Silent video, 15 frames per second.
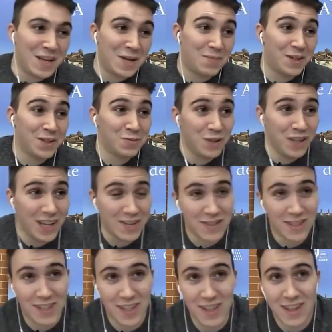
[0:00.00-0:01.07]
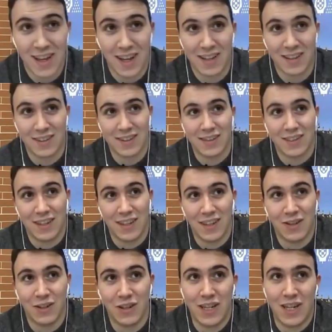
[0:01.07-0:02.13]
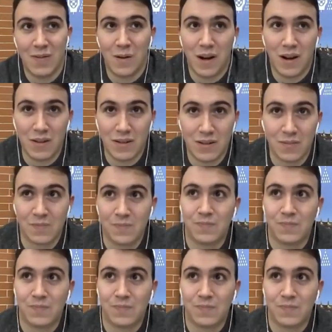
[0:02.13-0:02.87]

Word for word: But we have seen that talking about